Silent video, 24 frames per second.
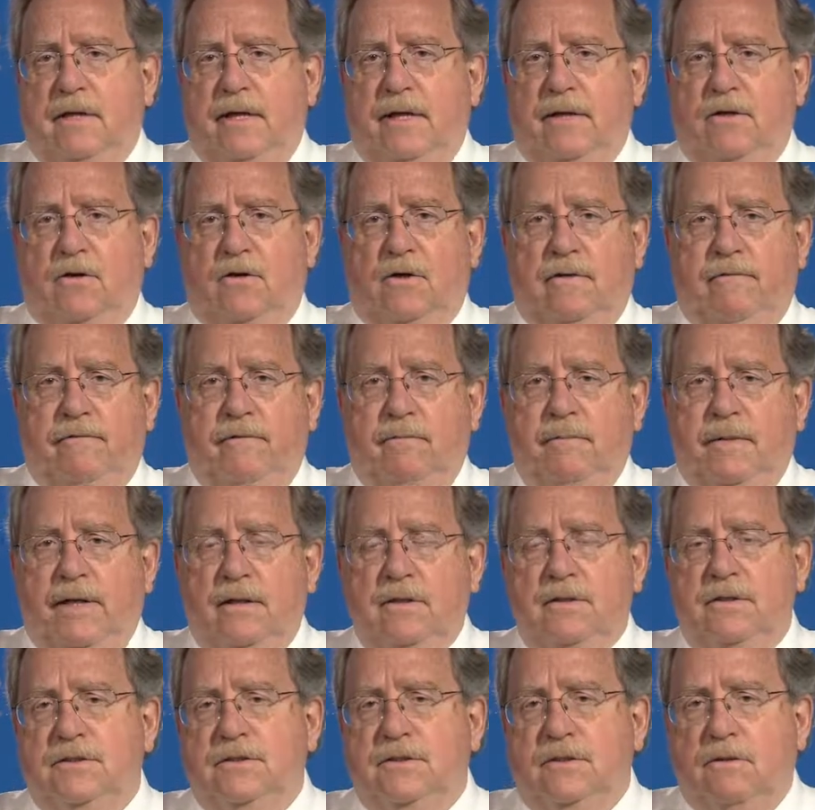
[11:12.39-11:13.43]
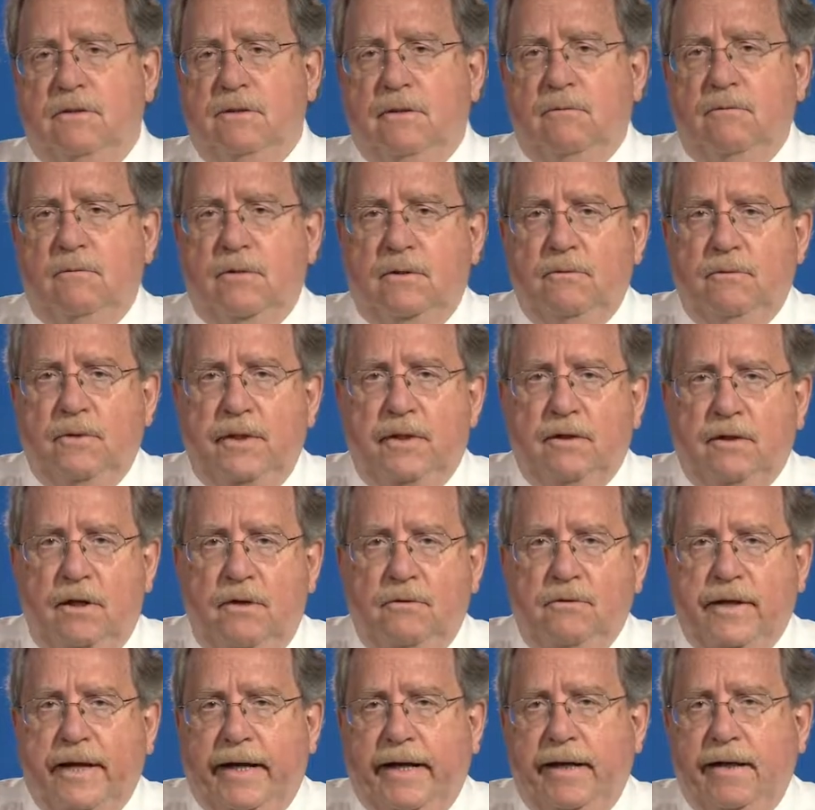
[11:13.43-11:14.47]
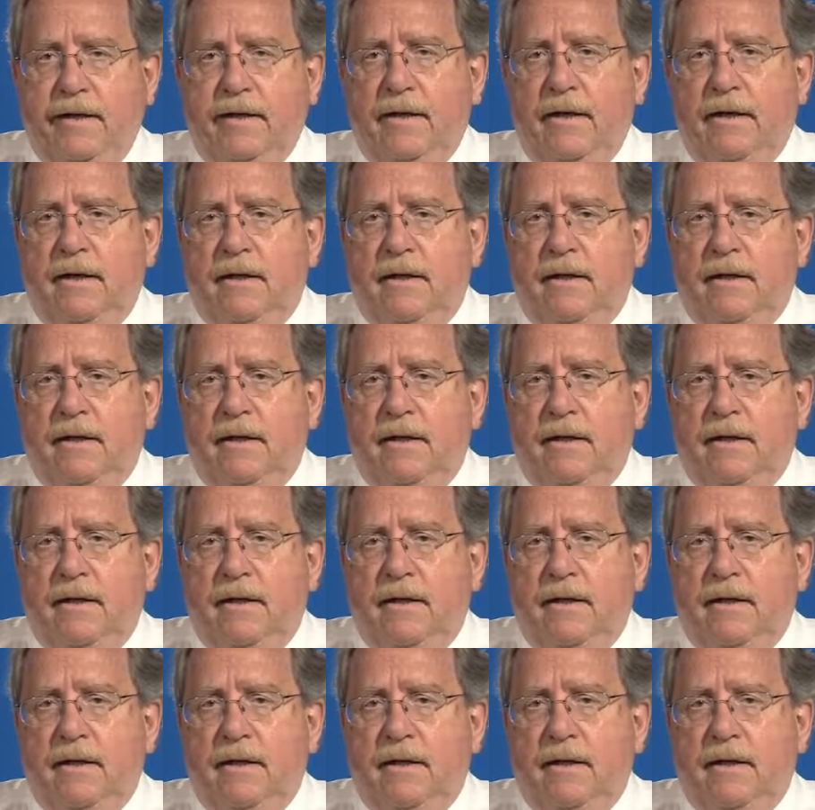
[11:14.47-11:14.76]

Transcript: at Harvard Medical School where we are located.